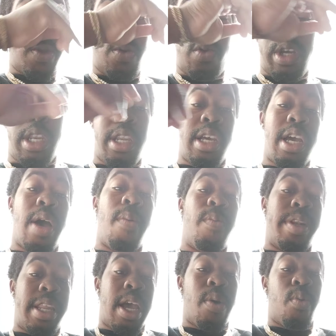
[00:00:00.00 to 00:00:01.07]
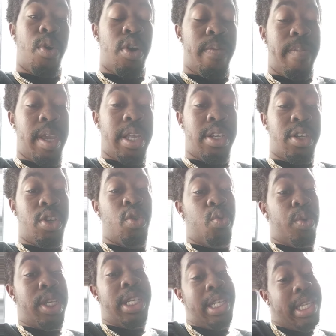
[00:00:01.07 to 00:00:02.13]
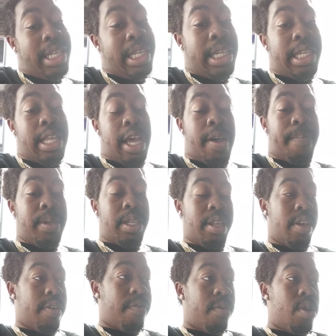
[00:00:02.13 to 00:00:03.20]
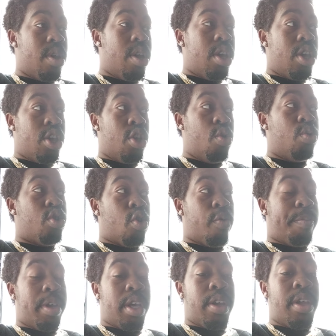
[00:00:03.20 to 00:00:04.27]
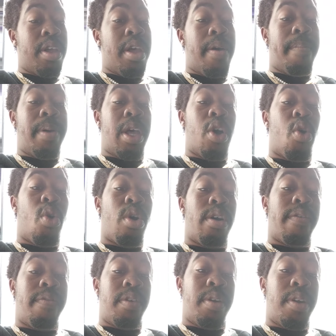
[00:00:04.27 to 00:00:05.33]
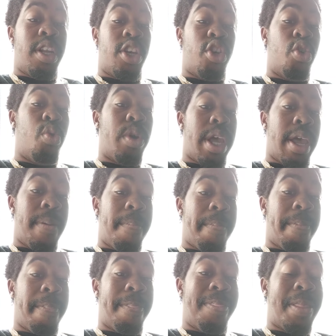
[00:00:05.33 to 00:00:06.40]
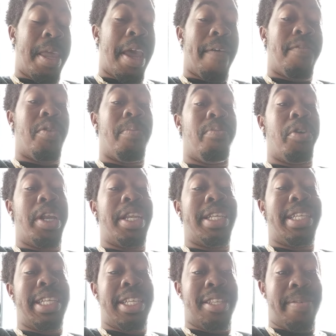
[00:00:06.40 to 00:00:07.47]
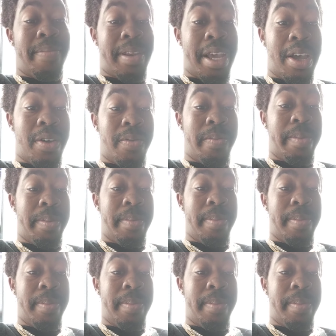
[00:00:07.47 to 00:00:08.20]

so you could look up what that word means too, which is just the opposite of utopia. But in order for them to do that, they have to bring the system down.